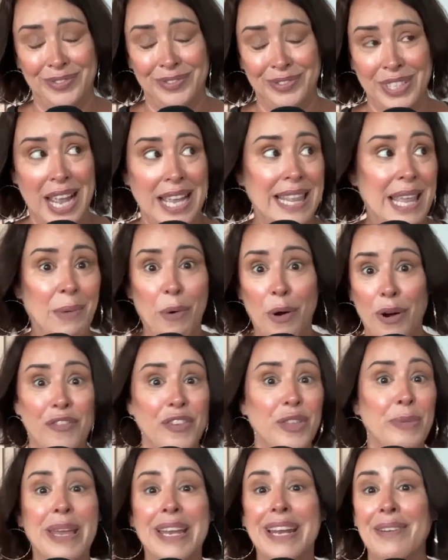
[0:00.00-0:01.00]
And they work for
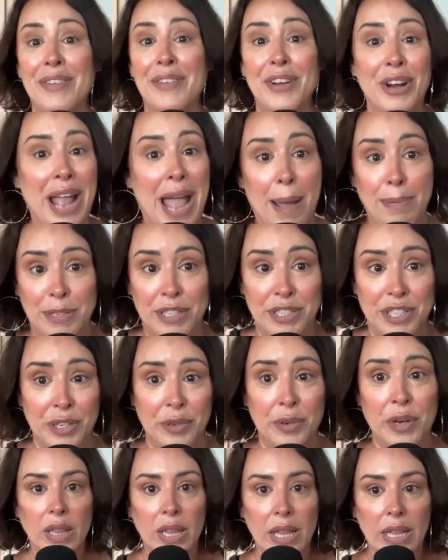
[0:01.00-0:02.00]
the beginning of your caption too.
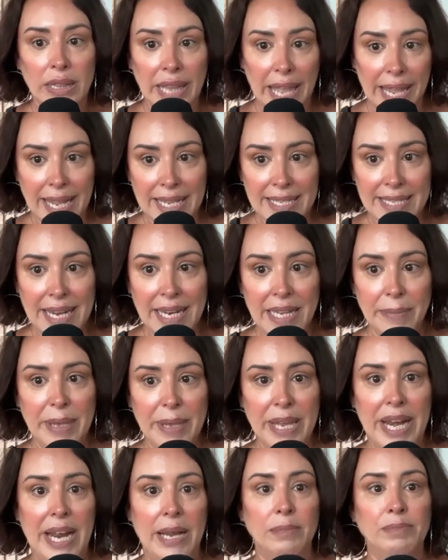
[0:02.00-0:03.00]
Like I said in the
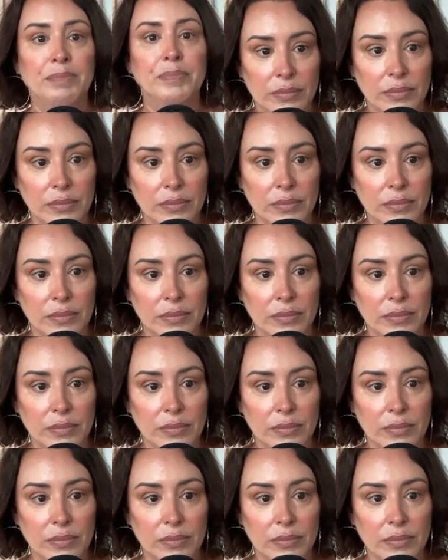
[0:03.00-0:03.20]
beginning,